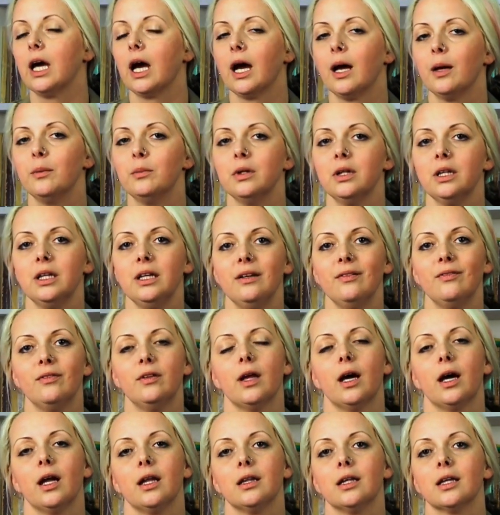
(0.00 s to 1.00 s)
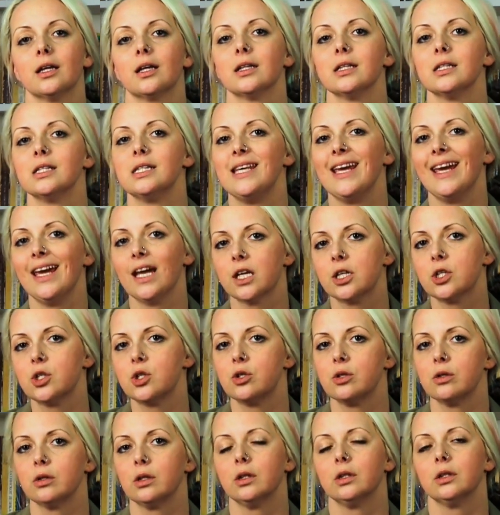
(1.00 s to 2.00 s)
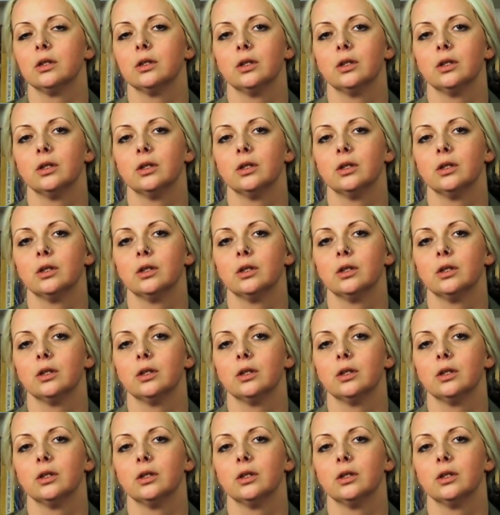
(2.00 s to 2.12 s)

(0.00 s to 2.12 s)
I believe that the contextual